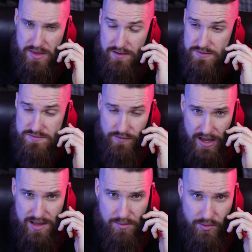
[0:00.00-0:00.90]
And if it's
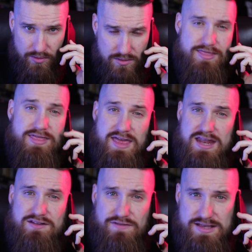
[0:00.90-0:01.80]
viable,
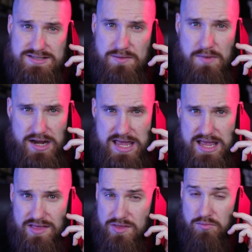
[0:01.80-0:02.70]
then invest the
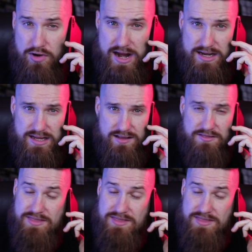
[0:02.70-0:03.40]
money in the branding,